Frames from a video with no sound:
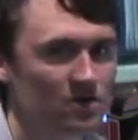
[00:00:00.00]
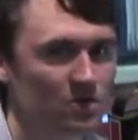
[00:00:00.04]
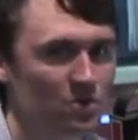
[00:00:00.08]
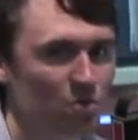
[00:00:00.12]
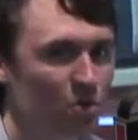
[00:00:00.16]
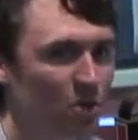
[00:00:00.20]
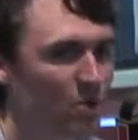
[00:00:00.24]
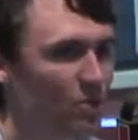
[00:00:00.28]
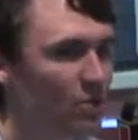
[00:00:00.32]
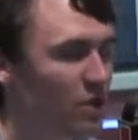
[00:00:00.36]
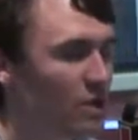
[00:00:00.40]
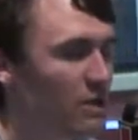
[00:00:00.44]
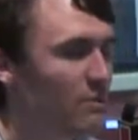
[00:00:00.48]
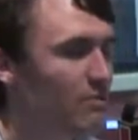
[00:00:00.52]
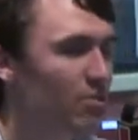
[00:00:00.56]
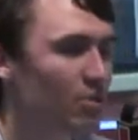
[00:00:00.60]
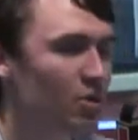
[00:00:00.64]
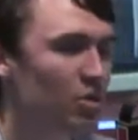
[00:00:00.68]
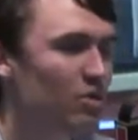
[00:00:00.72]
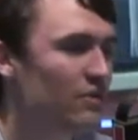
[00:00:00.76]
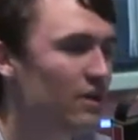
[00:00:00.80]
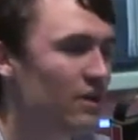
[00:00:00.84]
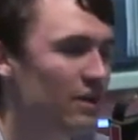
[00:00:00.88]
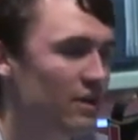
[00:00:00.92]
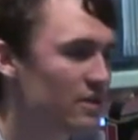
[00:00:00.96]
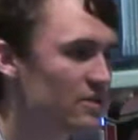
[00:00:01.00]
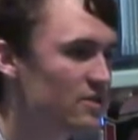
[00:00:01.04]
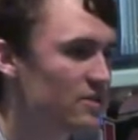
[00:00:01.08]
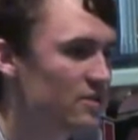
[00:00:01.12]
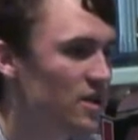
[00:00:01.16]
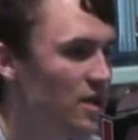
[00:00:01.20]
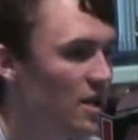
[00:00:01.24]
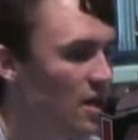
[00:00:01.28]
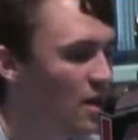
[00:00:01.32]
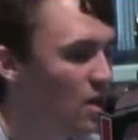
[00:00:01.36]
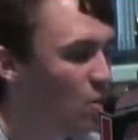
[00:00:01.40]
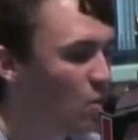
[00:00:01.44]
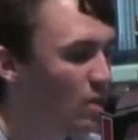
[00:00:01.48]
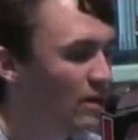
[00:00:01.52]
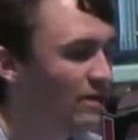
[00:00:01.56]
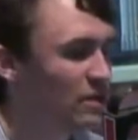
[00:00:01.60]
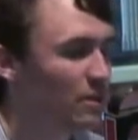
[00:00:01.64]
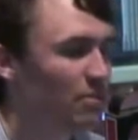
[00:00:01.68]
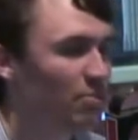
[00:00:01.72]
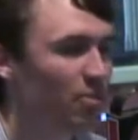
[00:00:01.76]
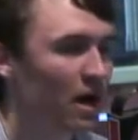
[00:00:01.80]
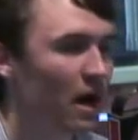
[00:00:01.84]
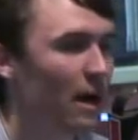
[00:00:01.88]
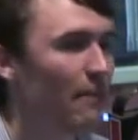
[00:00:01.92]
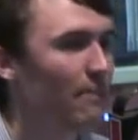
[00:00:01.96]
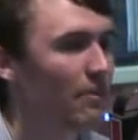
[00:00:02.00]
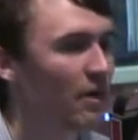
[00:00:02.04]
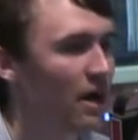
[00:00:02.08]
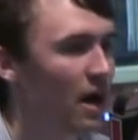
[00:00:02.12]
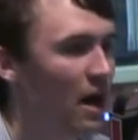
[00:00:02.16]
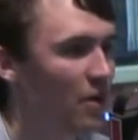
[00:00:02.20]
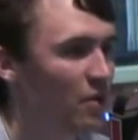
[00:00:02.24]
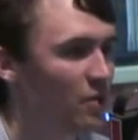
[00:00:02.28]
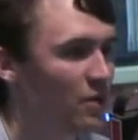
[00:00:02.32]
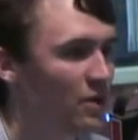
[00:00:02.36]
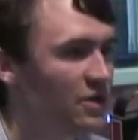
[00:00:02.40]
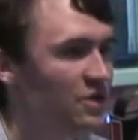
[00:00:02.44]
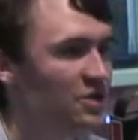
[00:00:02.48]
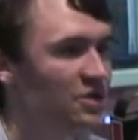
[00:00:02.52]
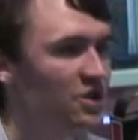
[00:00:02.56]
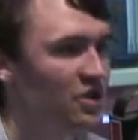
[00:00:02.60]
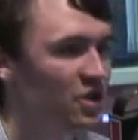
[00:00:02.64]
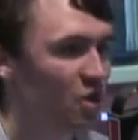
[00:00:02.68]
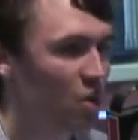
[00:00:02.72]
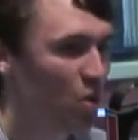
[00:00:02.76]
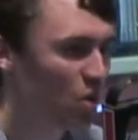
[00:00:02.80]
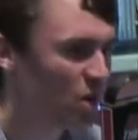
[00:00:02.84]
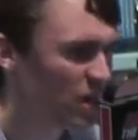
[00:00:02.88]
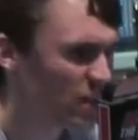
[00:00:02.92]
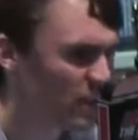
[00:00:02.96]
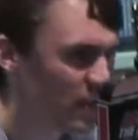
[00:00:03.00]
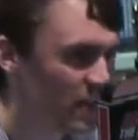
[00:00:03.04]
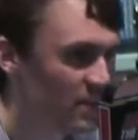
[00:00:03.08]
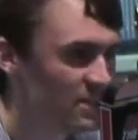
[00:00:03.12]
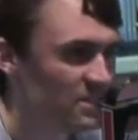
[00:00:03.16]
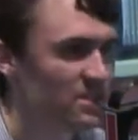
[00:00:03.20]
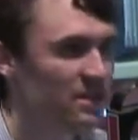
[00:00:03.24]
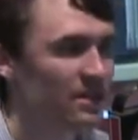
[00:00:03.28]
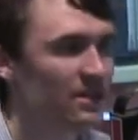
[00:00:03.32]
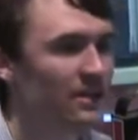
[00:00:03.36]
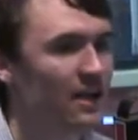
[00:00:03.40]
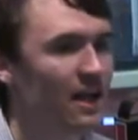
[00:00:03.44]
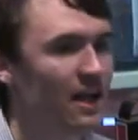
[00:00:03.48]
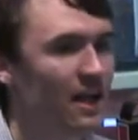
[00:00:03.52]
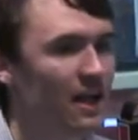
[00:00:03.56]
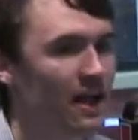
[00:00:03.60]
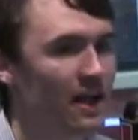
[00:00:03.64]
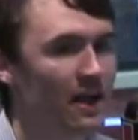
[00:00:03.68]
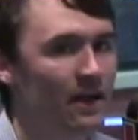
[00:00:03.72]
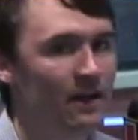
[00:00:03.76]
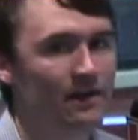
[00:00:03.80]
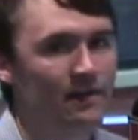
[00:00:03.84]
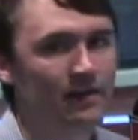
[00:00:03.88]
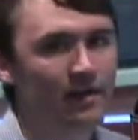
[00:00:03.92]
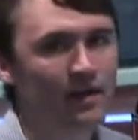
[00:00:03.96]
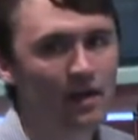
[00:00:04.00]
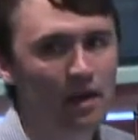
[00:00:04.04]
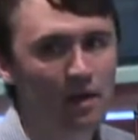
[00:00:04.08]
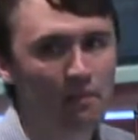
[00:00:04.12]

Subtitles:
And we're really proving it's with the proper outreach and the organizing and